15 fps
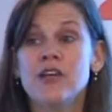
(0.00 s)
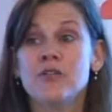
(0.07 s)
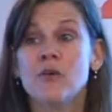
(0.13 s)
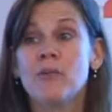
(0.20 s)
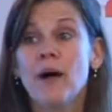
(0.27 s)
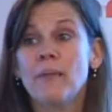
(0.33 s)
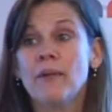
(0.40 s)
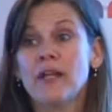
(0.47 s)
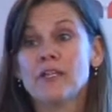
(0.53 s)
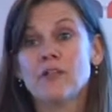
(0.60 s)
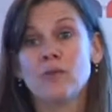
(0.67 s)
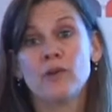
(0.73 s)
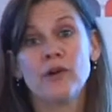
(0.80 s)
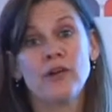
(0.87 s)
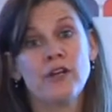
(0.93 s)
general public,
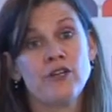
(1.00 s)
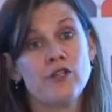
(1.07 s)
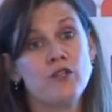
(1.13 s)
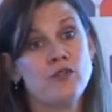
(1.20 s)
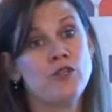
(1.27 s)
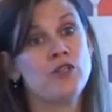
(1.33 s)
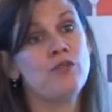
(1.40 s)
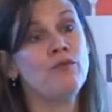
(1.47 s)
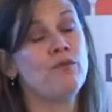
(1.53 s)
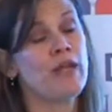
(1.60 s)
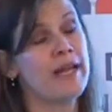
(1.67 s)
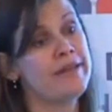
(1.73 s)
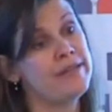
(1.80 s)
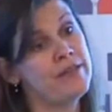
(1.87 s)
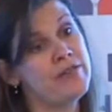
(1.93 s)
so we're going to do 2
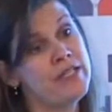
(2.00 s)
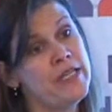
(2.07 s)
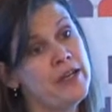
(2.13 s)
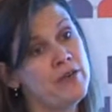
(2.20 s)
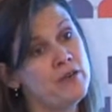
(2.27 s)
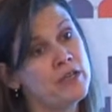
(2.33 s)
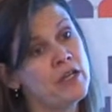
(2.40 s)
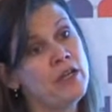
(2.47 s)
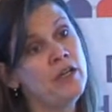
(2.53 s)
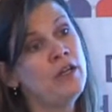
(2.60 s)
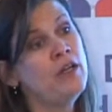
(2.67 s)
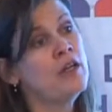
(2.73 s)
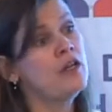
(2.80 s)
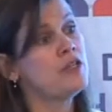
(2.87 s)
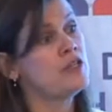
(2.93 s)
flights of stairs.
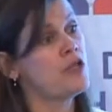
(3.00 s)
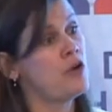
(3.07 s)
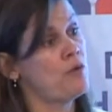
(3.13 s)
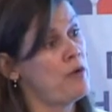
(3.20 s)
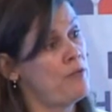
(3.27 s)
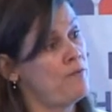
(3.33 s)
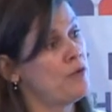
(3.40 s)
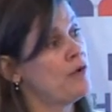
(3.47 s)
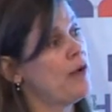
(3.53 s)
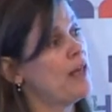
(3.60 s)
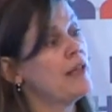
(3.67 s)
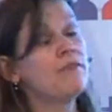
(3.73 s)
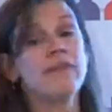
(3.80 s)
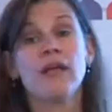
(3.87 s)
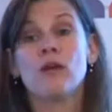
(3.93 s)
So if your
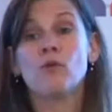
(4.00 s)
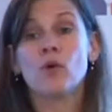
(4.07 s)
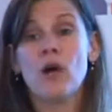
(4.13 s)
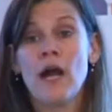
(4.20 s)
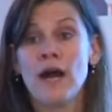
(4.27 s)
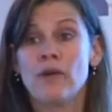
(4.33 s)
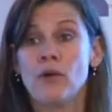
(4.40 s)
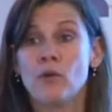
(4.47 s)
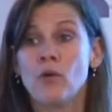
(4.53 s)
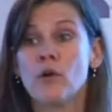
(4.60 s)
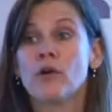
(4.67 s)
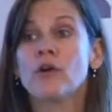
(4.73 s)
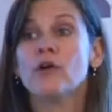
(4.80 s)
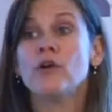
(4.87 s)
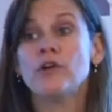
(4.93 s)
elevator were out at
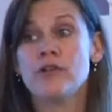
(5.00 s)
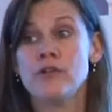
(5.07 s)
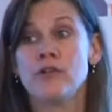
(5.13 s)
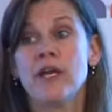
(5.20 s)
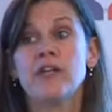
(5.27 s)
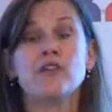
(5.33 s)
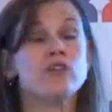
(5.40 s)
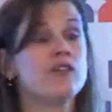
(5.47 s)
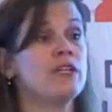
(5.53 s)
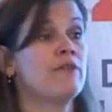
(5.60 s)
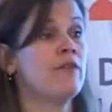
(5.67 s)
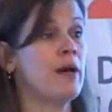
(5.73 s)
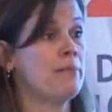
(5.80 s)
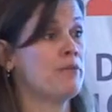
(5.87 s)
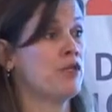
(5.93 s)
work, could you get
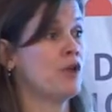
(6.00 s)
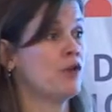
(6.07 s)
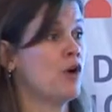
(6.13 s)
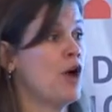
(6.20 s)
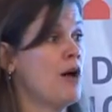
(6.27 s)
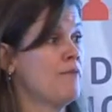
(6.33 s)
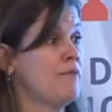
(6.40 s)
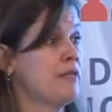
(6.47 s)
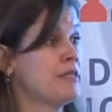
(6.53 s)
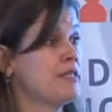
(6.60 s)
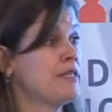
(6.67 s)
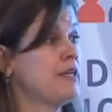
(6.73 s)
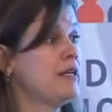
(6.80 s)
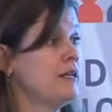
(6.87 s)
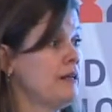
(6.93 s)
yourself up to your
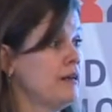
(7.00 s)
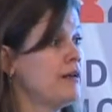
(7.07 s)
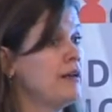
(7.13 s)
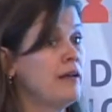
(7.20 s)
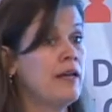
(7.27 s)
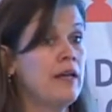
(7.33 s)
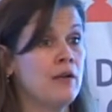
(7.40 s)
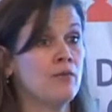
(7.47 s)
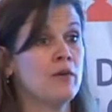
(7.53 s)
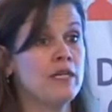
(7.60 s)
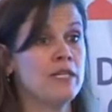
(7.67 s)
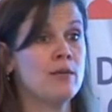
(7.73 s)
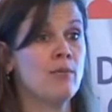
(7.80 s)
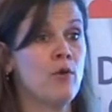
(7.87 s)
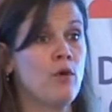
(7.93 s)
office in a
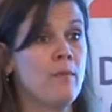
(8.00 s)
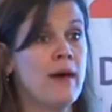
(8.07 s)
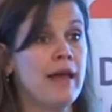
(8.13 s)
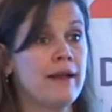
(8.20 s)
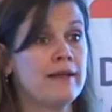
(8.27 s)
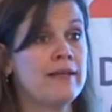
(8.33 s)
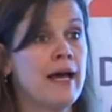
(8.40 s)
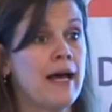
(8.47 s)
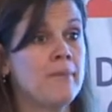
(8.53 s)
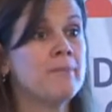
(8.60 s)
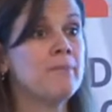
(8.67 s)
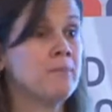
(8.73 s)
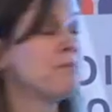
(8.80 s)
reasonable amount of time?